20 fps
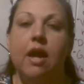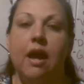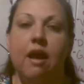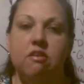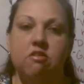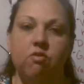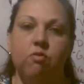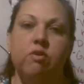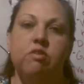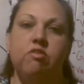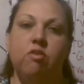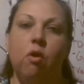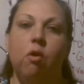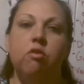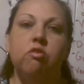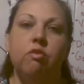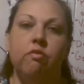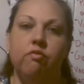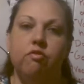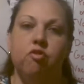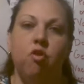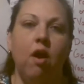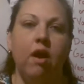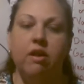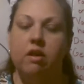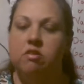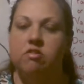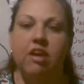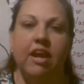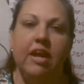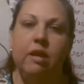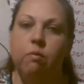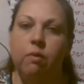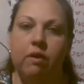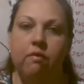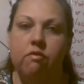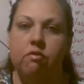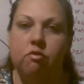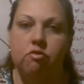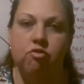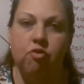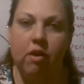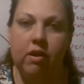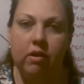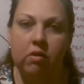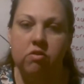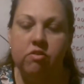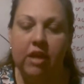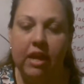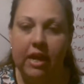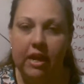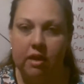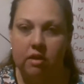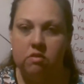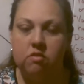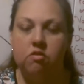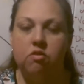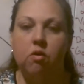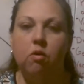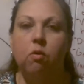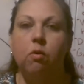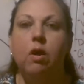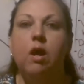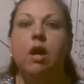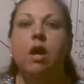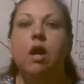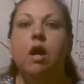as a result of trying to attain whatever they're trying to attain. So